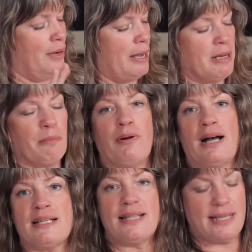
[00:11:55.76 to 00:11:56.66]
I'm gonna
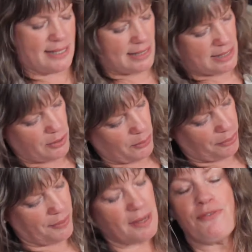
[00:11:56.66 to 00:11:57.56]
process this
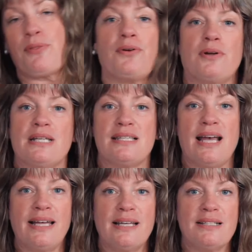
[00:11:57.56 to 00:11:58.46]
whole thing for 30
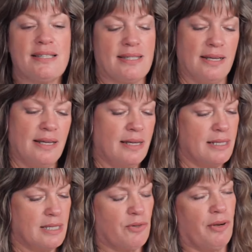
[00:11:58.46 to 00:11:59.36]
seconds,
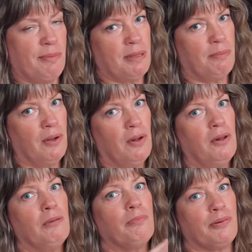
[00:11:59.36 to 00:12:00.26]
scrape the bowl,